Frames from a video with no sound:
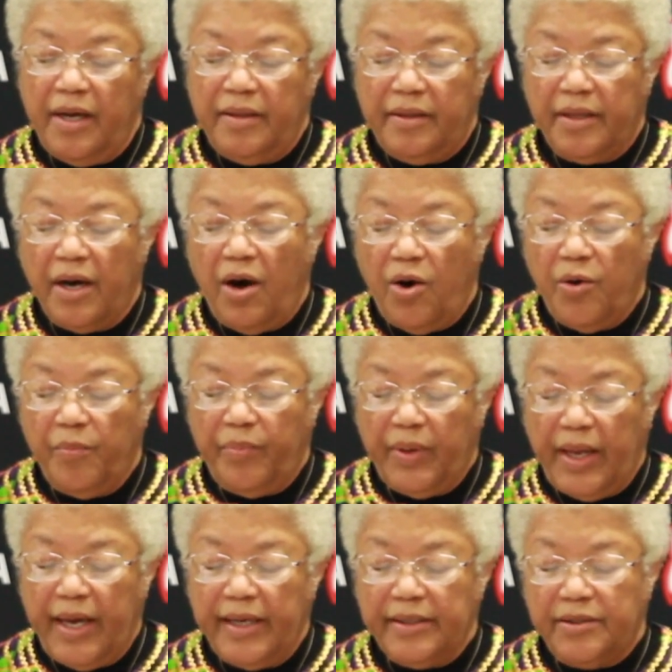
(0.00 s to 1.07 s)
the home
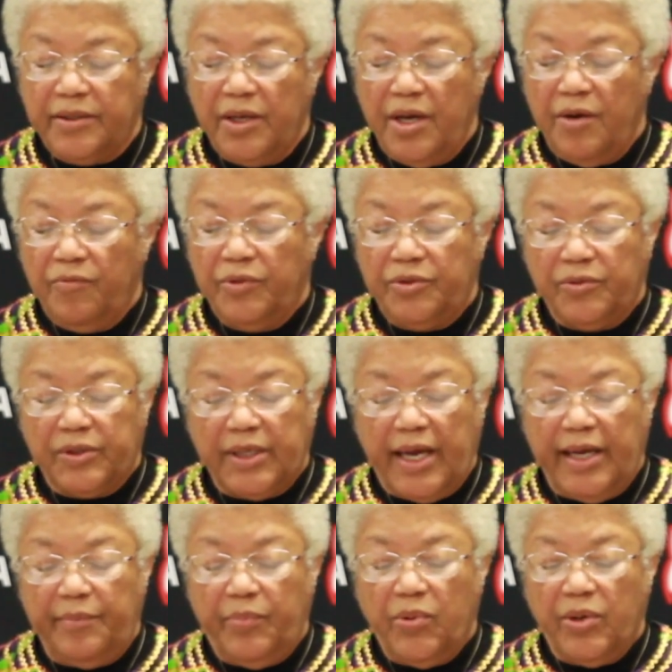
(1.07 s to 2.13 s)
place, which was
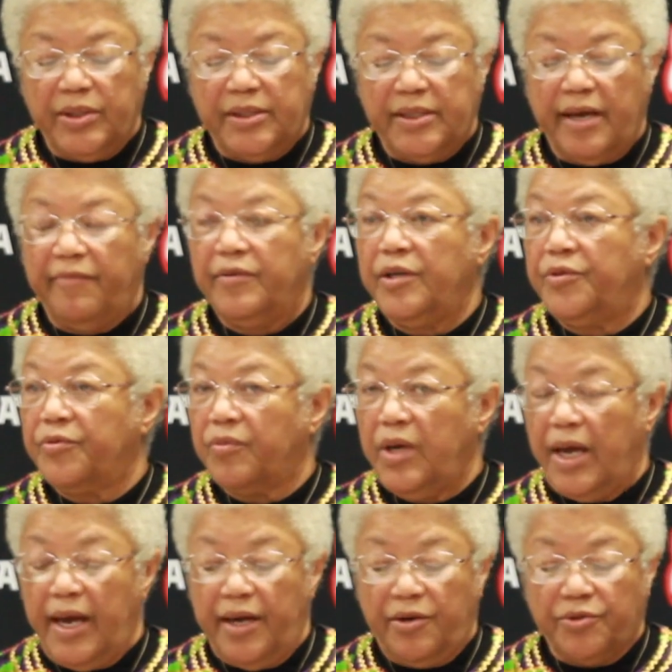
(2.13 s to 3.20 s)

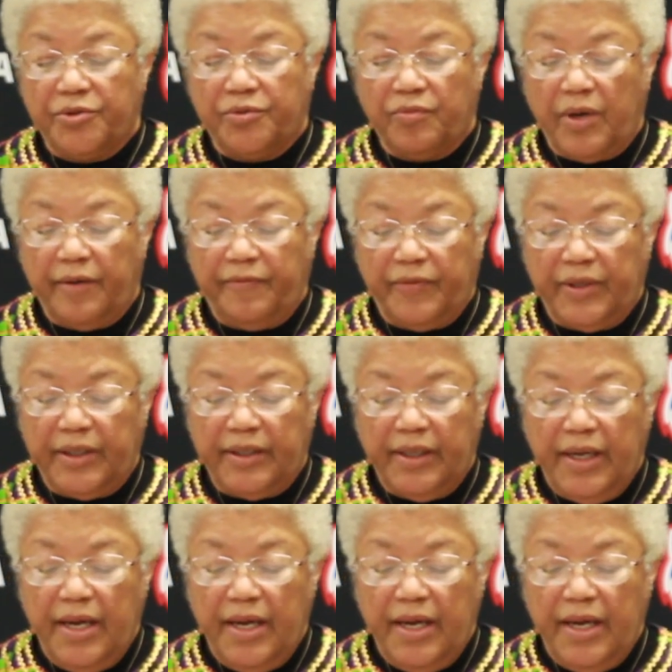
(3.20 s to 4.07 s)
8.73 acres roughly,